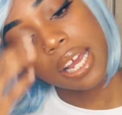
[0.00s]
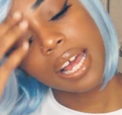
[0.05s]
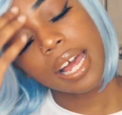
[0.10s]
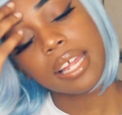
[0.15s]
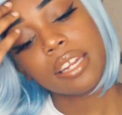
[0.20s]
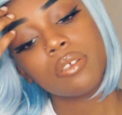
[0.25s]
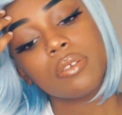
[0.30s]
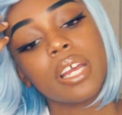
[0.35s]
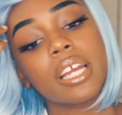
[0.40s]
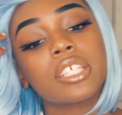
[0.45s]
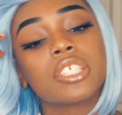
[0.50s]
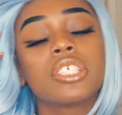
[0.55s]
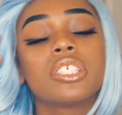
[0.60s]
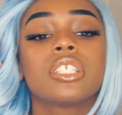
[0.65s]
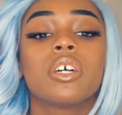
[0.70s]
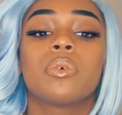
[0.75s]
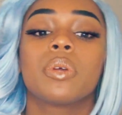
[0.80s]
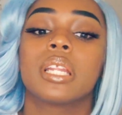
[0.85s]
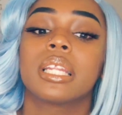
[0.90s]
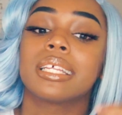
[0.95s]
I don't actually
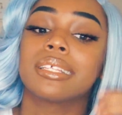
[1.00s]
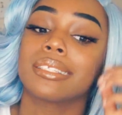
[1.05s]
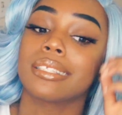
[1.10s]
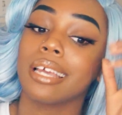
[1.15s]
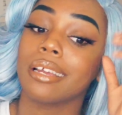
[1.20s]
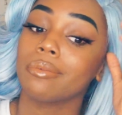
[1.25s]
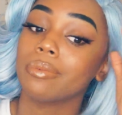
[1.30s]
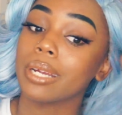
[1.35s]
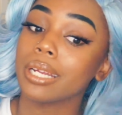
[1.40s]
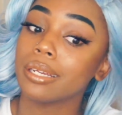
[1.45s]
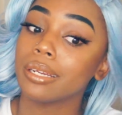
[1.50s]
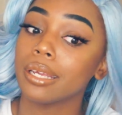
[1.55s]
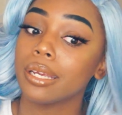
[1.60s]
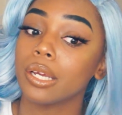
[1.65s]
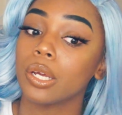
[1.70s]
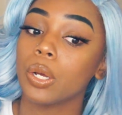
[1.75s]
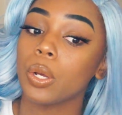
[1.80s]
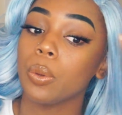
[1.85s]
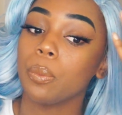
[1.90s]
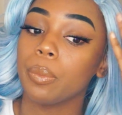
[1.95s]
know what it looks like right
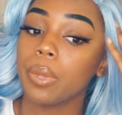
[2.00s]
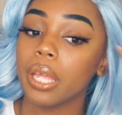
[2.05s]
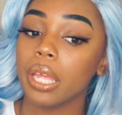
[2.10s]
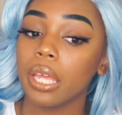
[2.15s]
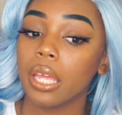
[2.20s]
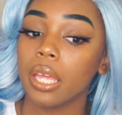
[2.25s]
now, but